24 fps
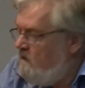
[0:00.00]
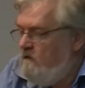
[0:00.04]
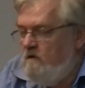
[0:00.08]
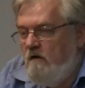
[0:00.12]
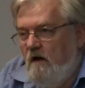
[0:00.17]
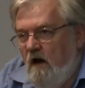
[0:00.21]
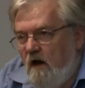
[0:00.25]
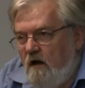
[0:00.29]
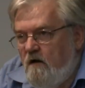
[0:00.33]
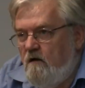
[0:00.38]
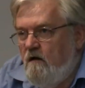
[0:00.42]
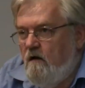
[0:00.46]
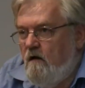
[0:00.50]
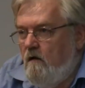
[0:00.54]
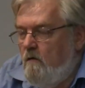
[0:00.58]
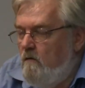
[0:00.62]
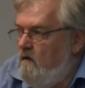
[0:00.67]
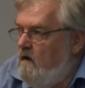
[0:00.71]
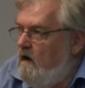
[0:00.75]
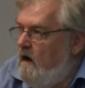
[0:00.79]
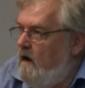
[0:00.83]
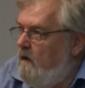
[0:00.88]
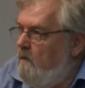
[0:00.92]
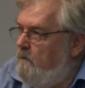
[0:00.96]

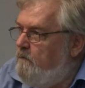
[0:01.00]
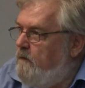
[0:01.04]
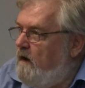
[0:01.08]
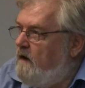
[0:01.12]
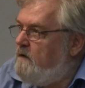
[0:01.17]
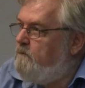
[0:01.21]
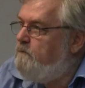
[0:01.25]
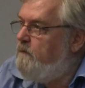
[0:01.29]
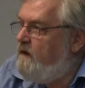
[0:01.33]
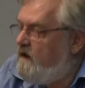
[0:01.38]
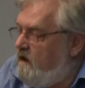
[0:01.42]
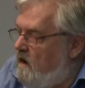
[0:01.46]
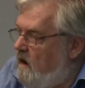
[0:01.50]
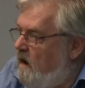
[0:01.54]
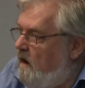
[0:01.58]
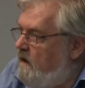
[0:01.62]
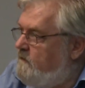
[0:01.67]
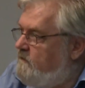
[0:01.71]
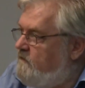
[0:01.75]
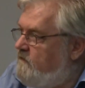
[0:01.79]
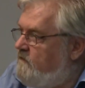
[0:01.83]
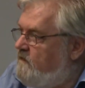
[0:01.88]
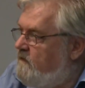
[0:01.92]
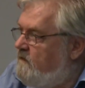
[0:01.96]
but
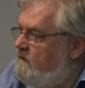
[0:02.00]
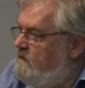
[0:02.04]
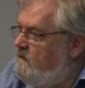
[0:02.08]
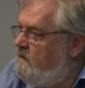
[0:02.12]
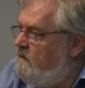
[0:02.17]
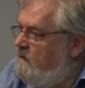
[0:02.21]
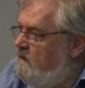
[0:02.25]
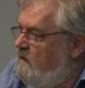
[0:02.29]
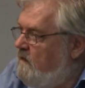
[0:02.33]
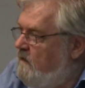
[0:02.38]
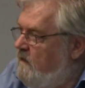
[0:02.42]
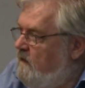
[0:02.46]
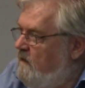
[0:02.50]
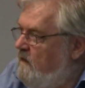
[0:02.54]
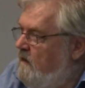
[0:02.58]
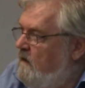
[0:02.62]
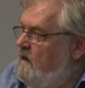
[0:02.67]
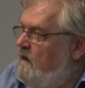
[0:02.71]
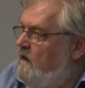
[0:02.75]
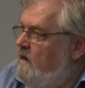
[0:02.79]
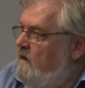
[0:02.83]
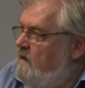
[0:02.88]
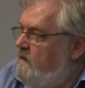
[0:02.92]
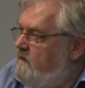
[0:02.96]
because
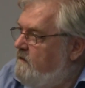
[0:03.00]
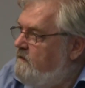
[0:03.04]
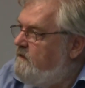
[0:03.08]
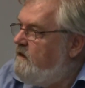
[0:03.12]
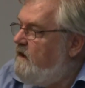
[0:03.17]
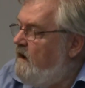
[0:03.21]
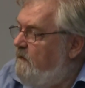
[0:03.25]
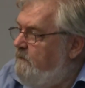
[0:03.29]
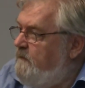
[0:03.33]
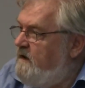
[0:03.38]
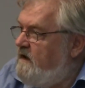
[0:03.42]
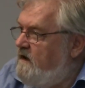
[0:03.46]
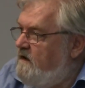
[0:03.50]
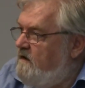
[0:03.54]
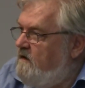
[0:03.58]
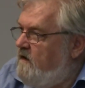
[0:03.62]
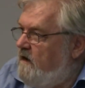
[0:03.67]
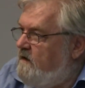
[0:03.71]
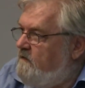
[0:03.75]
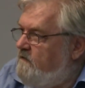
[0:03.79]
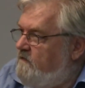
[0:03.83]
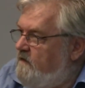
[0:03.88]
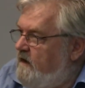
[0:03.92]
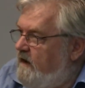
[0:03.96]
the government of the
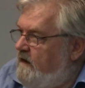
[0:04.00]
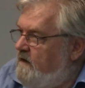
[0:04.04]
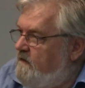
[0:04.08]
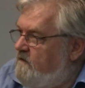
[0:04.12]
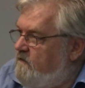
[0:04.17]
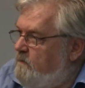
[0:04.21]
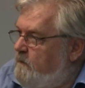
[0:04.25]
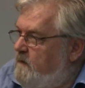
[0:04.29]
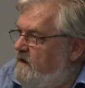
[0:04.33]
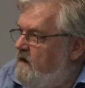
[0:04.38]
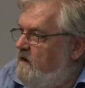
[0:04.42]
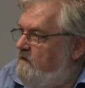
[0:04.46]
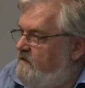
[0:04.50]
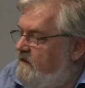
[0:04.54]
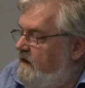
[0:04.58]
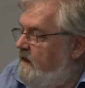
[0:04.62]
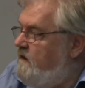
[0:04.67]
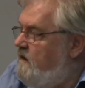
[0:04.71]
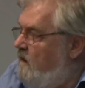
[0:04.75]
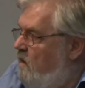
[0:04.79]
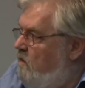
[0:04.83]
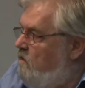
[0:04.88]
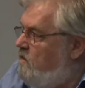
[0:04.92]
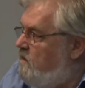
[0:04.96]
United States, because
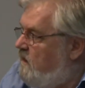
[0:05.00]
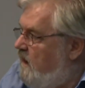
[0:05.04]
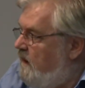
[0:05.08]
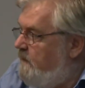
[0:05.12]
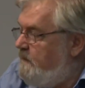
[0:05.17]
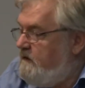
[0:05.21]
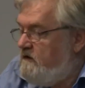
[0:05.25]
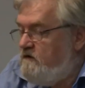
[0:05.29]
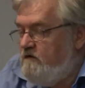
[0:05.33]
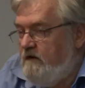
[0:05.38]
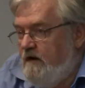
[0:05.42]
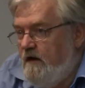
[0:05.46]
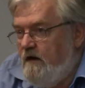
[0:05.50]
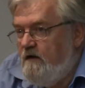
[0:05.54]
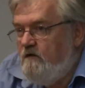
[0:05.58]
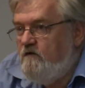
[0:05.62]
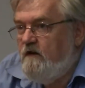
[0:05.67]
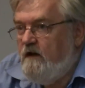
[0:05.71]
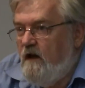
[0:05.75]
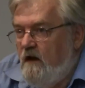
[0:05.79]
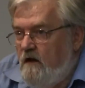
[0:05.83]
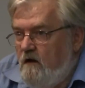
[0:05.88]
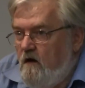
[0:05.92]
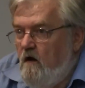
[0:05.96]
they know climate change
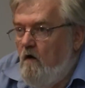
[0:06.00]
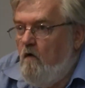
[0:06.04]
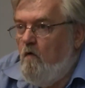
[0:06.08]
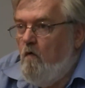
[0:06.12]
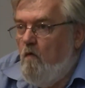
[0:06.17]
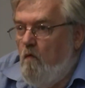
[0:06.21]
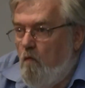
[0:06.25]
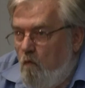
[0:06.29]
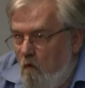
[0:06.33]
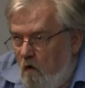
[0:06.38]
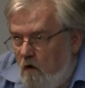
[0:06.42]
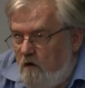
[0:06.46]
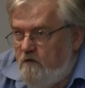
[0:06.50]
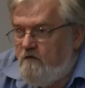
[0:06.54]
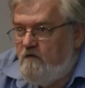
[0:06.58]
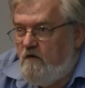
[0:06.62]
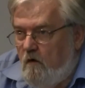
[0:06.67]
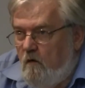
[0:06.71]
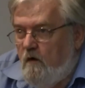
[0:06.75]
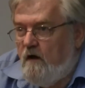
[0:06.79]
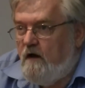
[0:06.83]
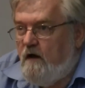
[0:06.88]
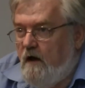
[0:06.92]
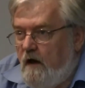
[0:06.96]
and they know worse
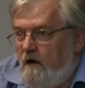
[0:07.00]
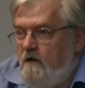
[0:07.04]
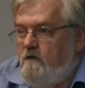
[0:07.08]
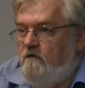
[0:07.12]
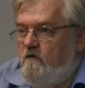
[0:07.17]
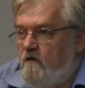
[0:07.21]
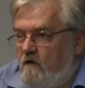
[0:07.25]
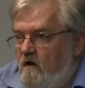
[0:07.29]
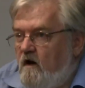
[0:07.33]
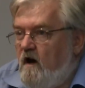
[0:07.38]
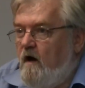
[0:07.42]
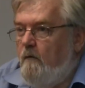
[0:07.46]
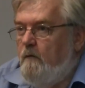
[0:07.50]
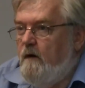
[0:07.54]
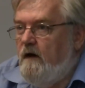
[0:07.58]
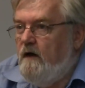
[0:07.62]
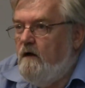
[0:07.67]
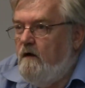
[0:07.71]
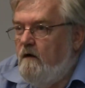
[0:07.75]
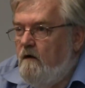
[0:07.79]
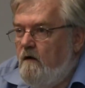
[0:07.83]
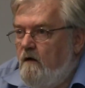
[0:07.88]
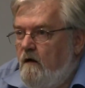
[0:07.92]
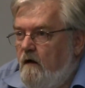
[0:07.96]
hurricanes are
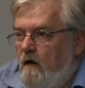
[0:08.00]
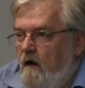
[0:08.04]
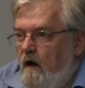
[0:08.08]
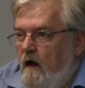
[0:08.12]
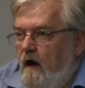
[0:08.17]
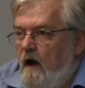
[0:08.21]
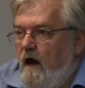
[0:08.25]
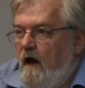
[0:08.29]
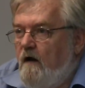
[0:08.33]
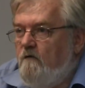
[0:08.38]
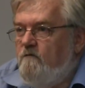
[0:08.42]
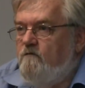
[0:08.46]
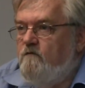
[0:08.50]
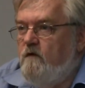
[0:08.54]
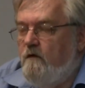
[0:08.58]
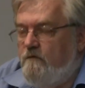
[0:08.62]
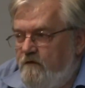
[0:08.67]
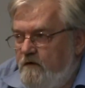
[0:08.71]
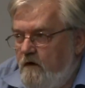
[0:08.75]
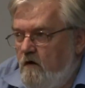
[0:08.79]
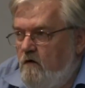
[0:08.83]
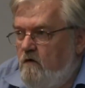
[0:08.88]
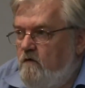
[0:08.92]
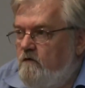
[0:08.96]
coming, have
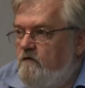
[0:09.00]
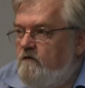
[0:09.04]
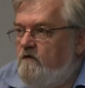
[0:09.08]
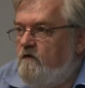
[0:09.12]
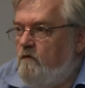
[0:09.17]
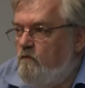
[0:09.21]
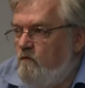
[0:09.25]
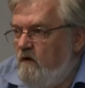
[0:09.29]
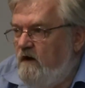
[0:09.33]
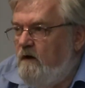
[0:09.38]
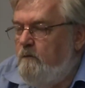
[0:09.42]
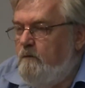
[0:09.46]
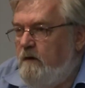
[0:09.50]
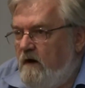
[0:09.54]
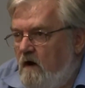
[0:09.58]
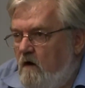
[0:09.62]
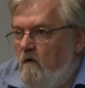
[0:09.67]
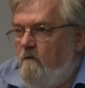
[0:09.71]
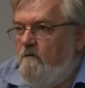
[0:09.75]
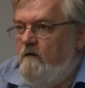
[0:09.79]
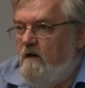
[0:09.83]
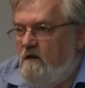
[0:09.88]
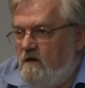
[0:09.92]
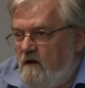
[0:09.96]
refused to
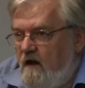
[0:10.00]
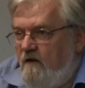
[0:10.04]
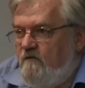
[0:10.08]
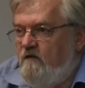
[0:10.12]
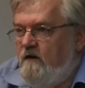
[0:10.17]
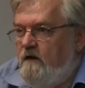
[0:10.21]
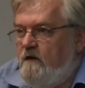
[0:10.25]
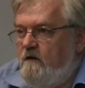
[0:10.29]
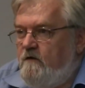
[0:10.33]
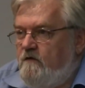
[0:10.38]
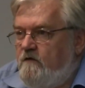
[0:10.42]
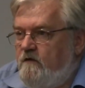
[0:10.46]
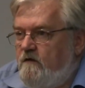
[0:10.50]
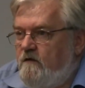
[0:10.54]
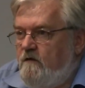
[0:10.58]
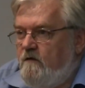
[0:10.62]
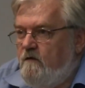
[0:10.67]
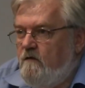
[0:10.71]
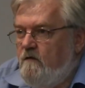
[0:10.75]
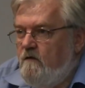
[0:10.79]
rebuild the levees